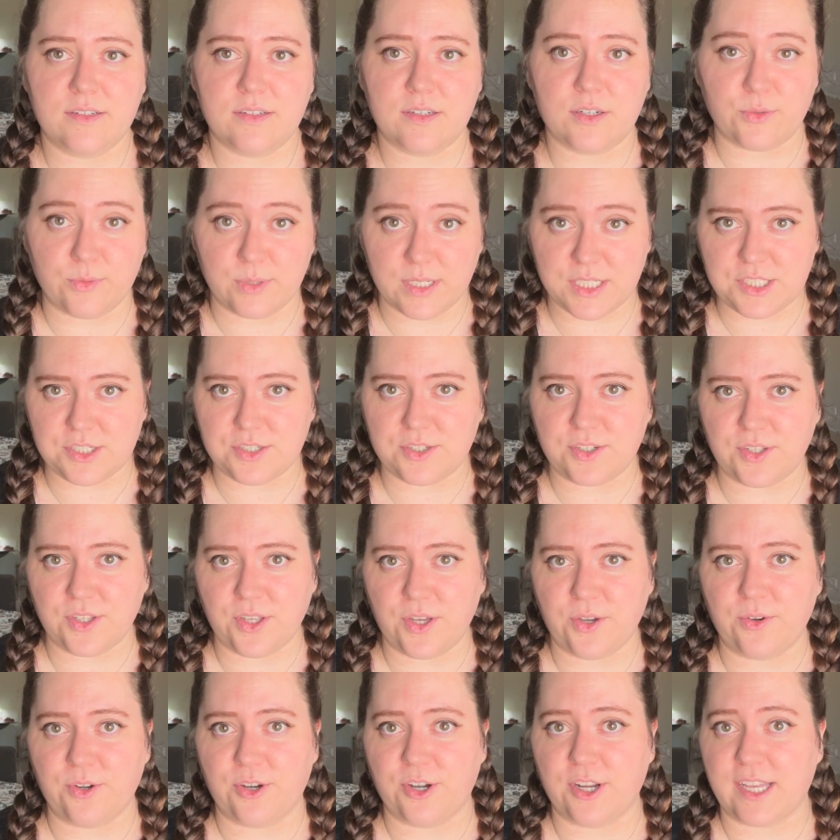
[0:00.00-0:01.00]
original
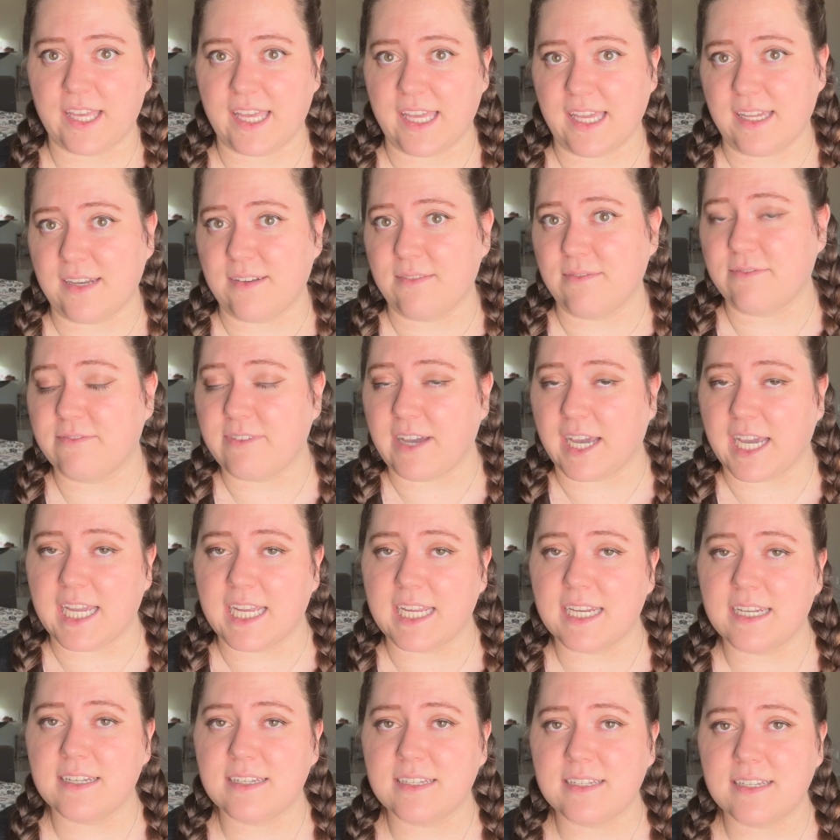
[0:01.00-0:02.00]
owner can
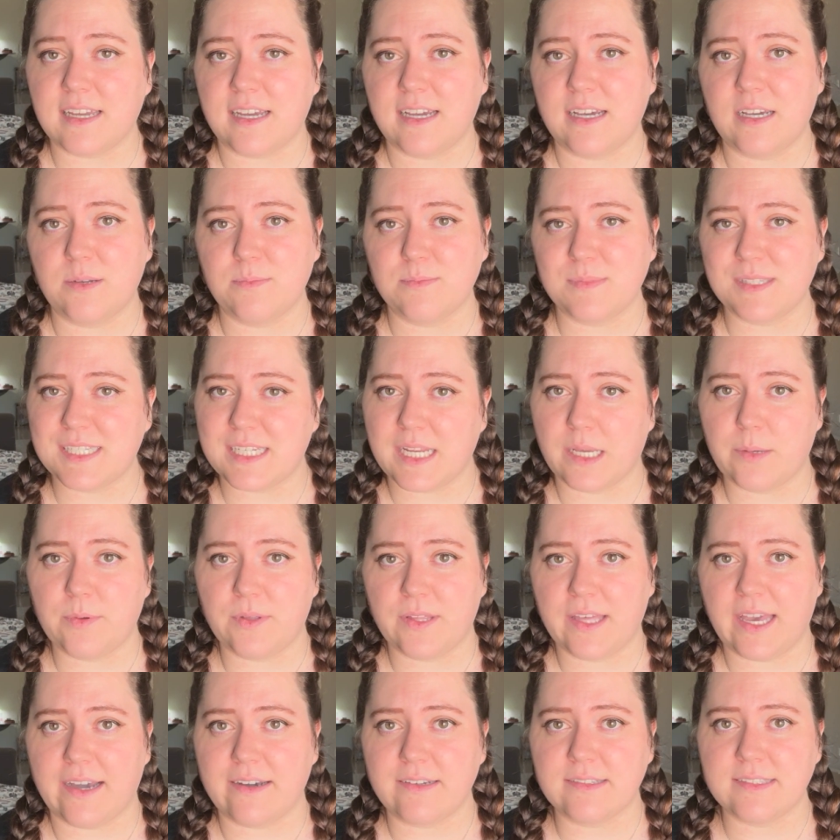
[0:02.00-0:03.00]
find
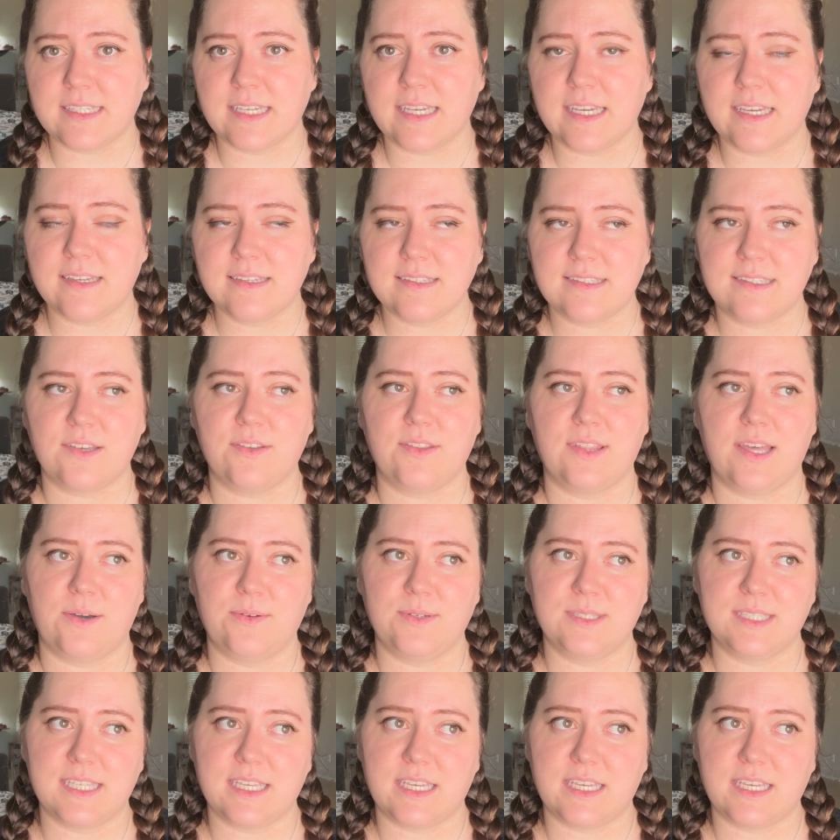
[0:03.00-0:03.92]
stable housing. So that was a